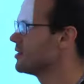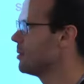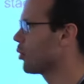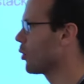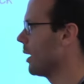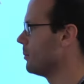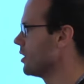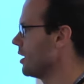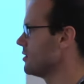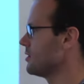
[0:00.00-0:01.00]
C program
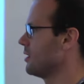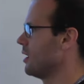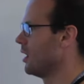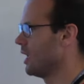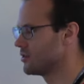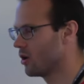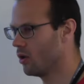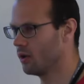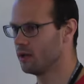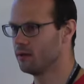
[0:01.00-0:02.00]
does, it's all
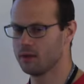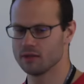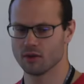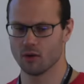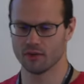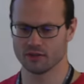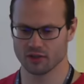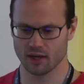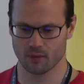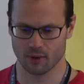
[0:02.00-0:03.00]
in, it's all in this
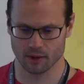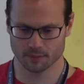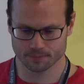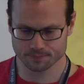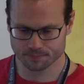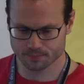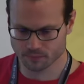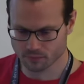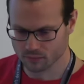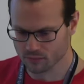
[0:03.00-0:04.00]
giant array.
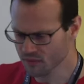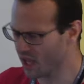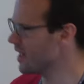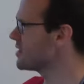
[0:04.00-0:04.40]
And that